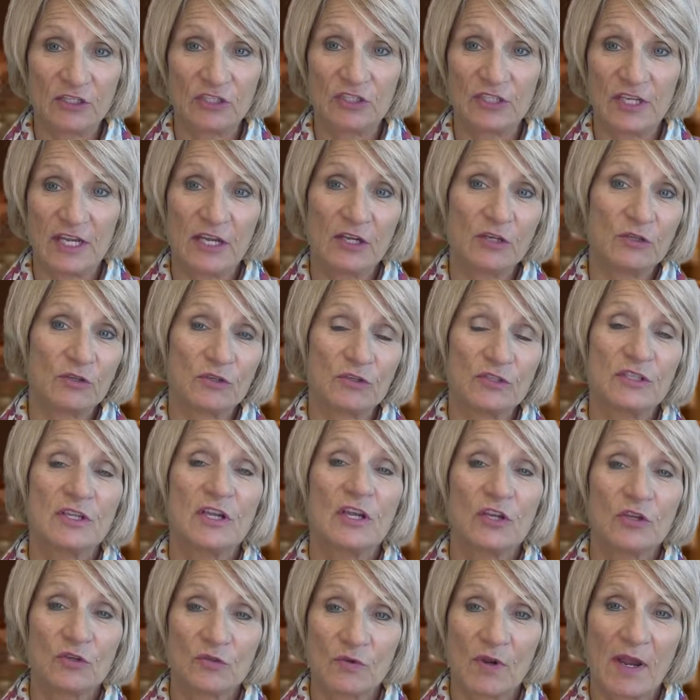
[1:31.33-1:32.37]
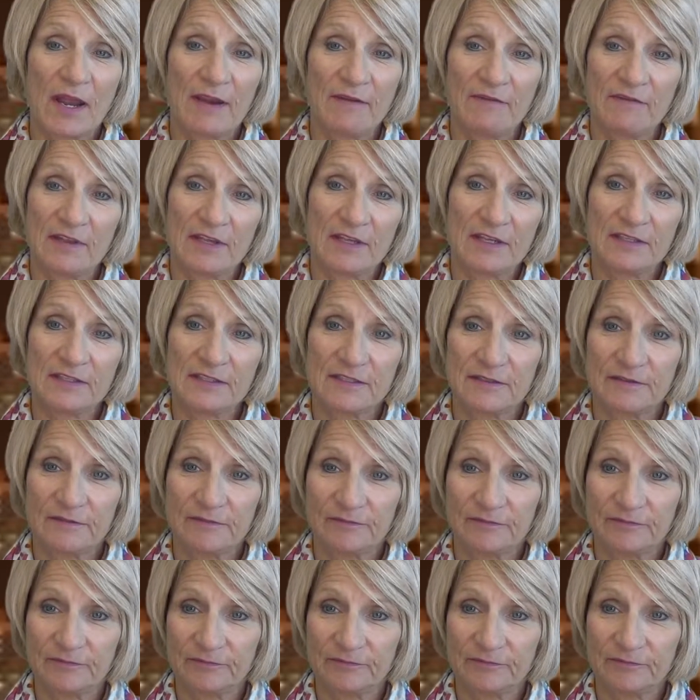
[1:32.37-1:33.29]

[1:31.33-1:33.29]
standards drive this.